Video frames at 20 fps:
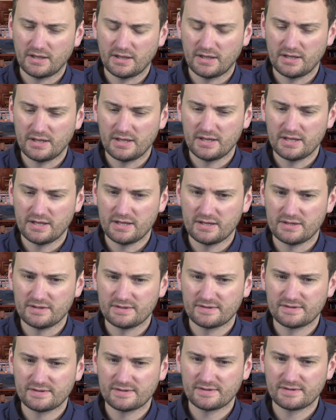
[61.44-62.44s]

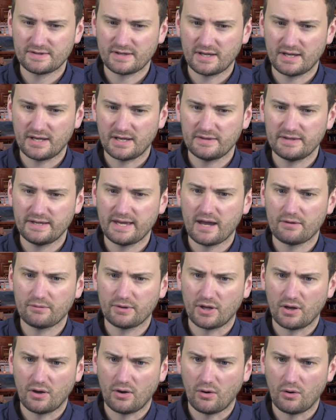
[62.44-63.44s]
is in the
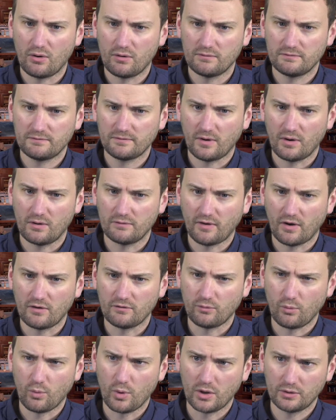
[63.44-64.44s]
area of
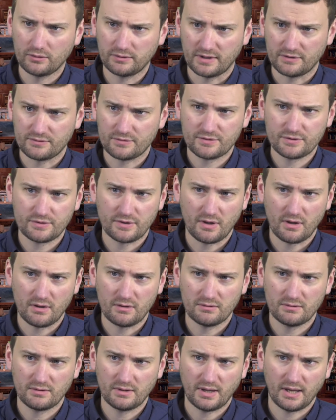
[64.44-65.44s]
world
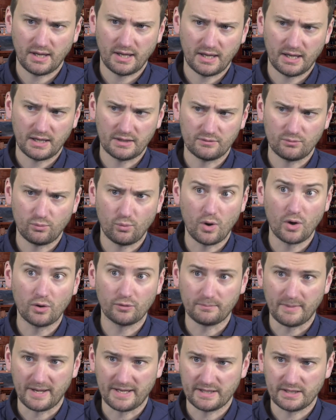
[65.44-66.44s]
literature and
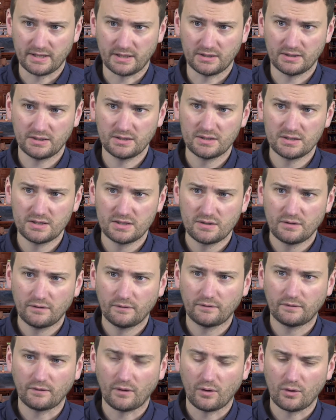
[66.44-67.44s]
world making.
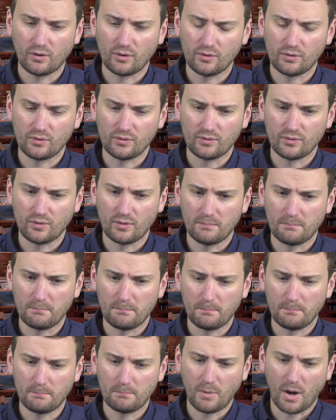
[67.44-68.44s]
So
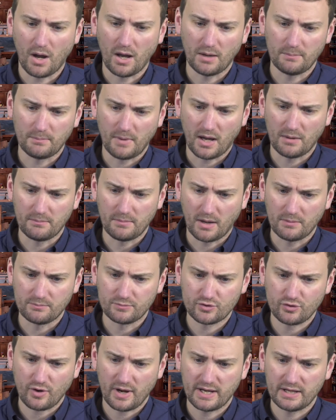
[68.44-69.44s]
I'm
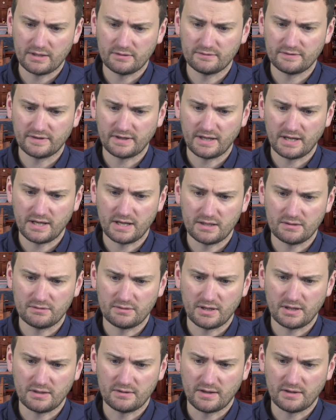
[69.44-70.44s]
trained
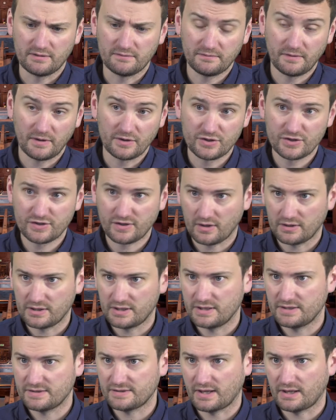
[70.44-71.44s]
in French
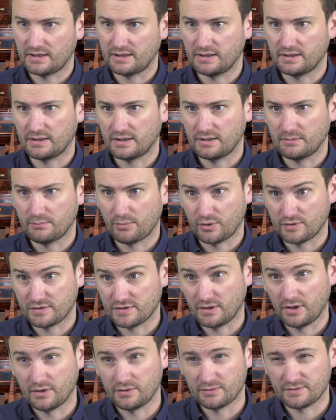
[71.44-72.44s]
studies and in
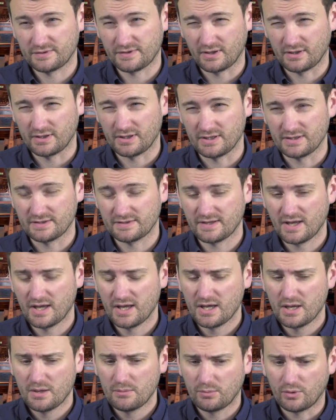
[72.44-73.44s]
postcolonial studies,
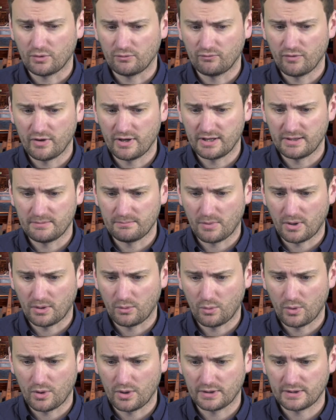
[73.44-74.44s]
but really my
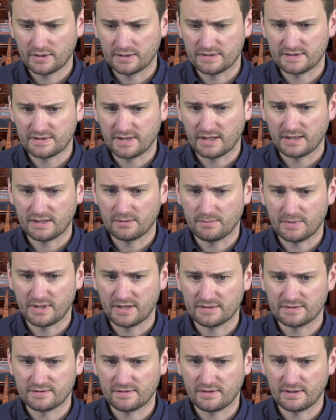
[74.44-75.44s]
work has taken me
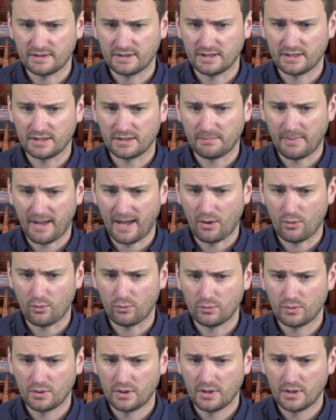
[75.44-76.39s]
into thinking about